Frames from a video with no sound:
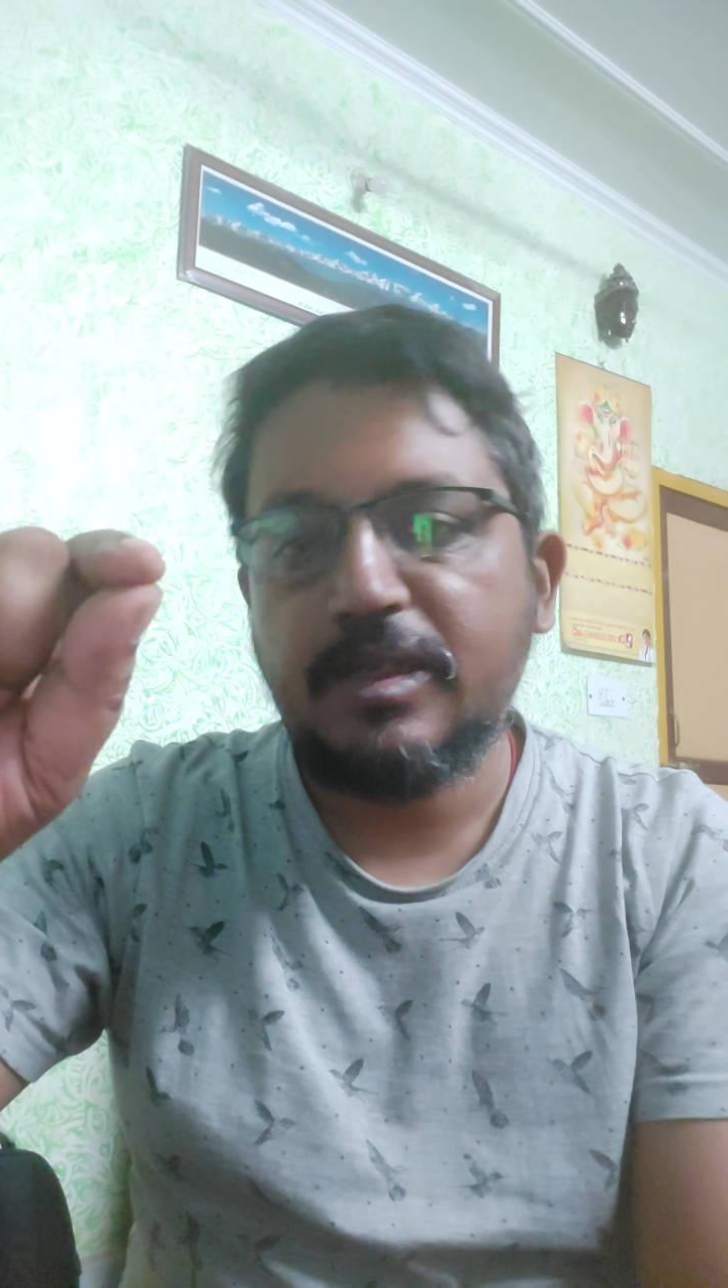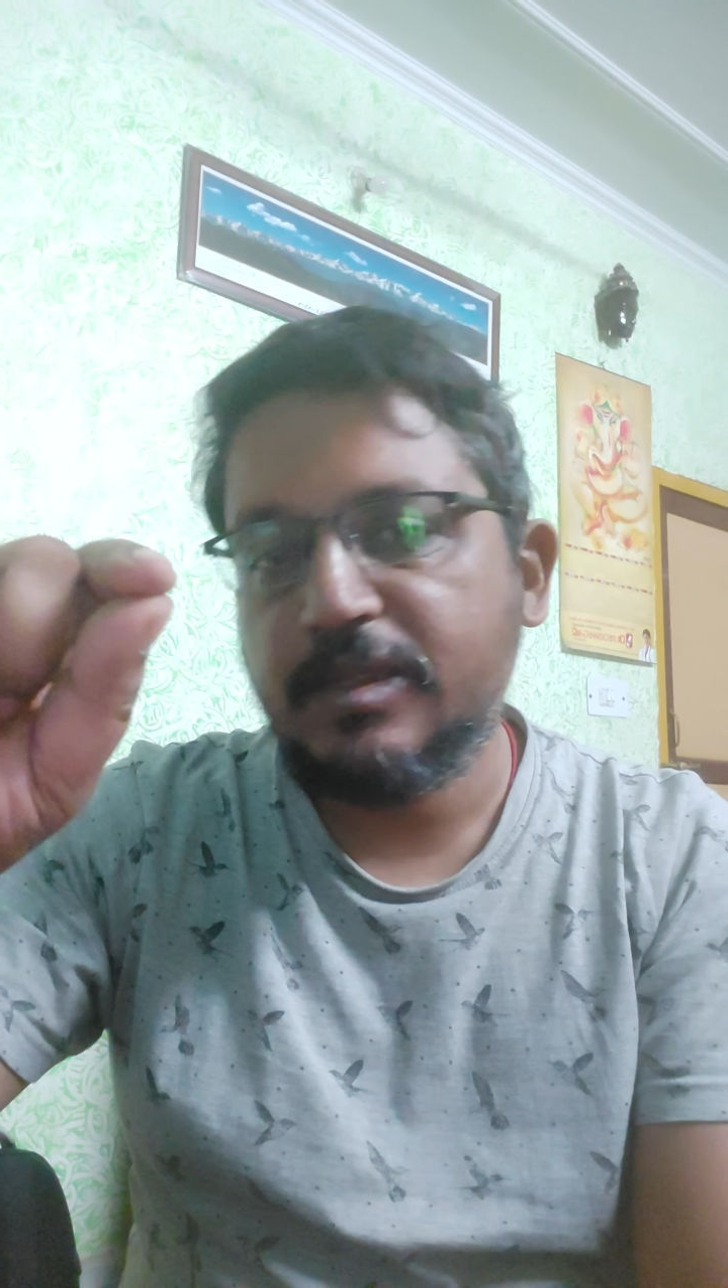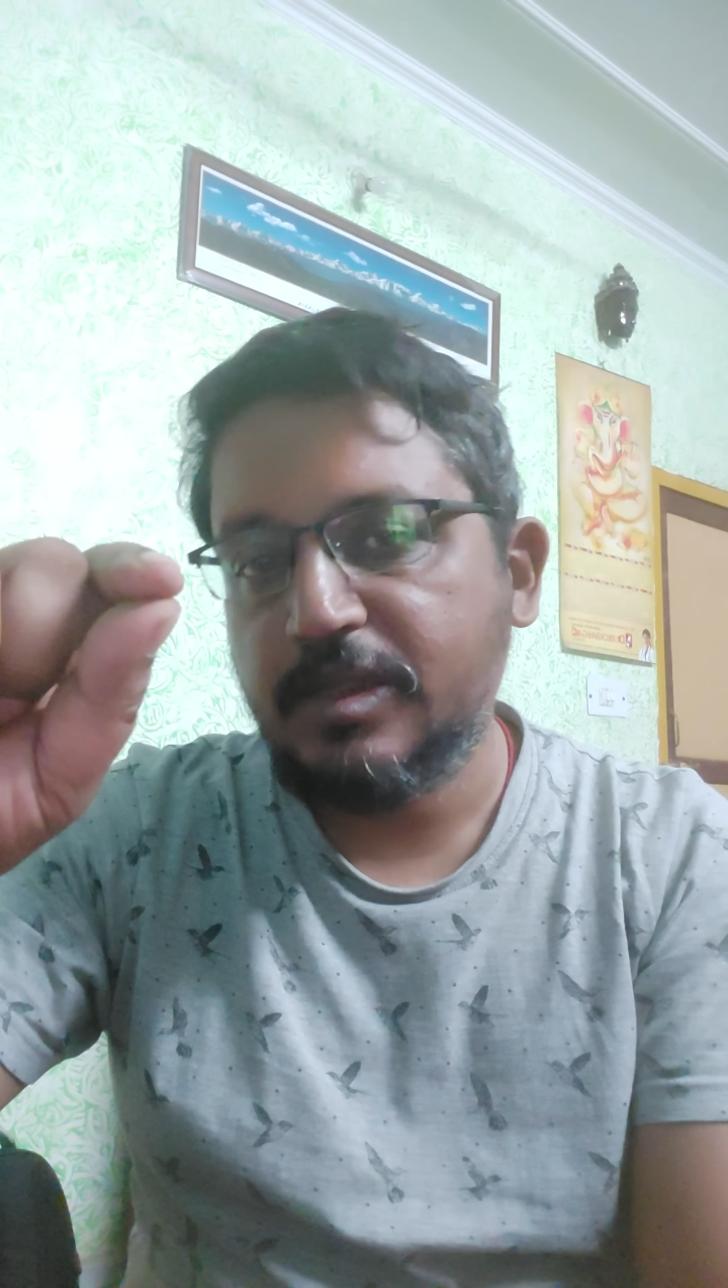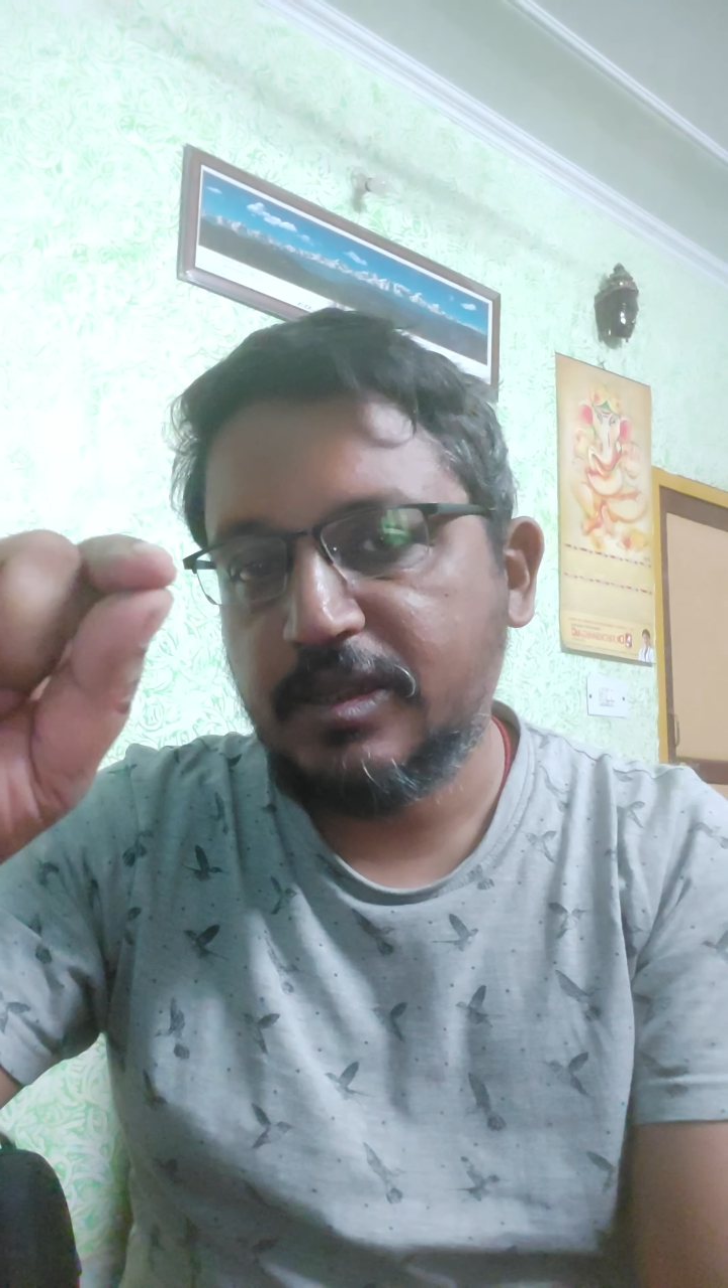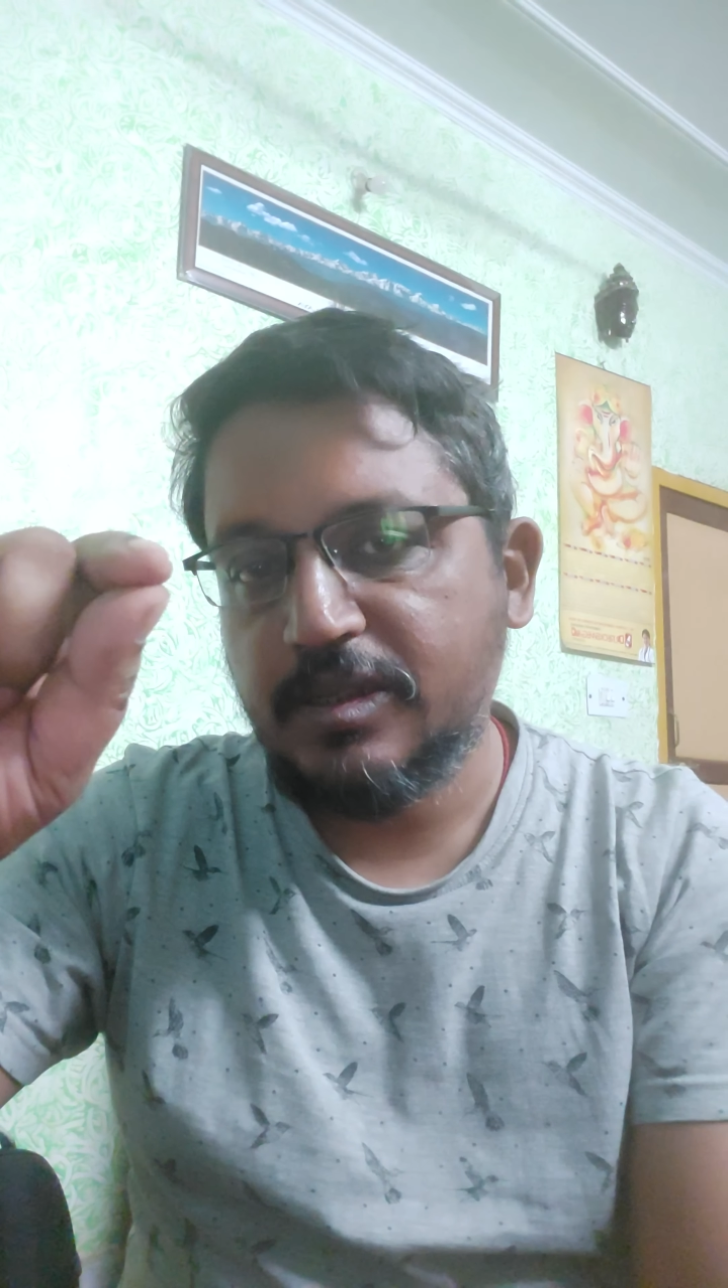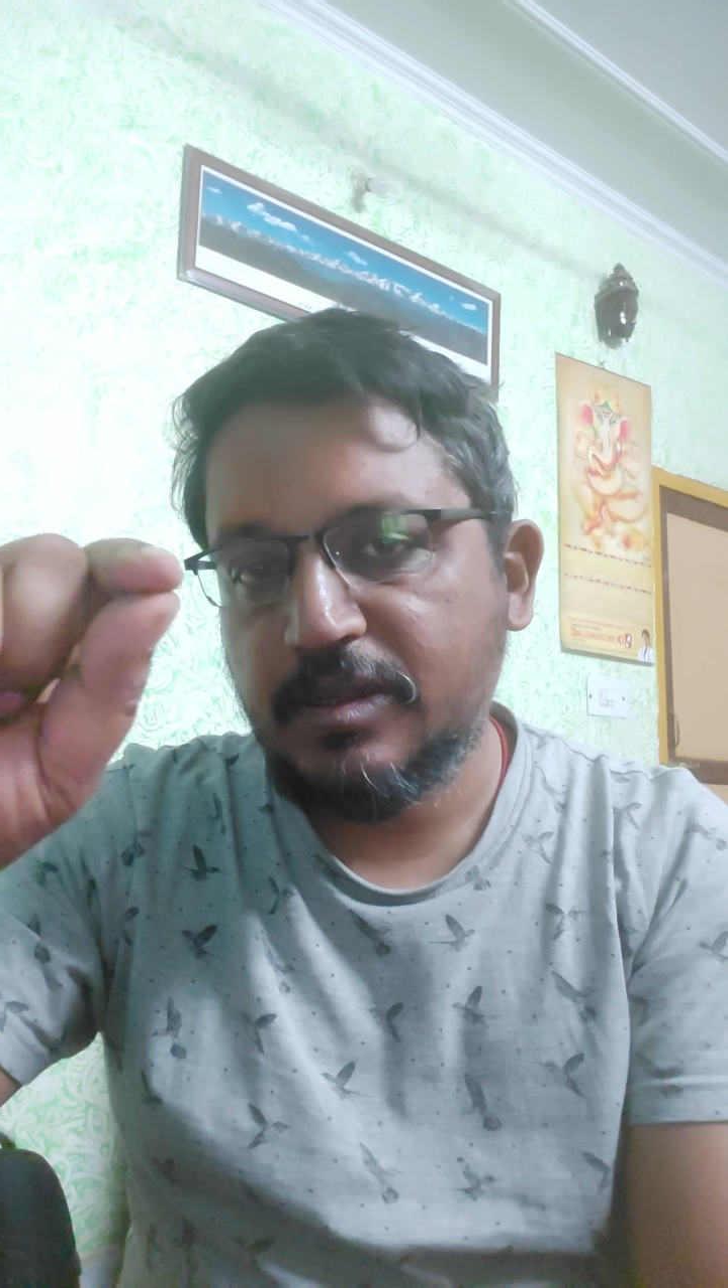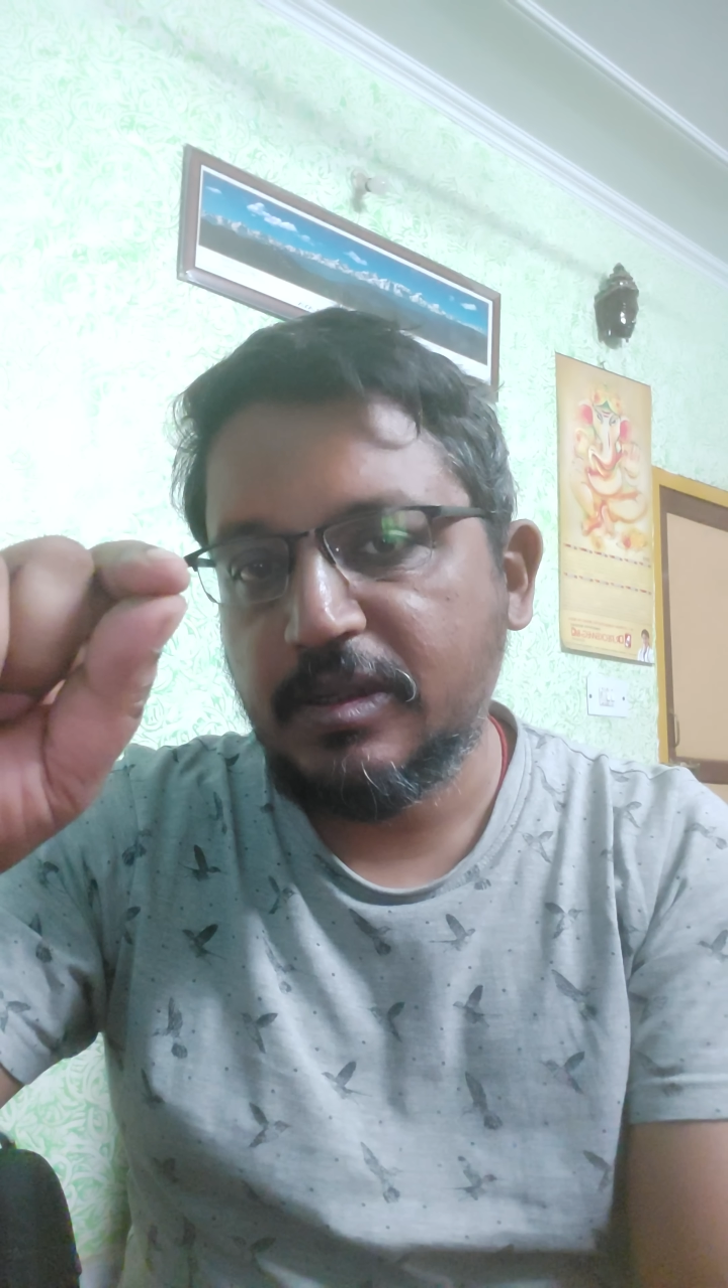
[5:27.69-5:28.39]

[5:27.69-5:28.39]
initiation.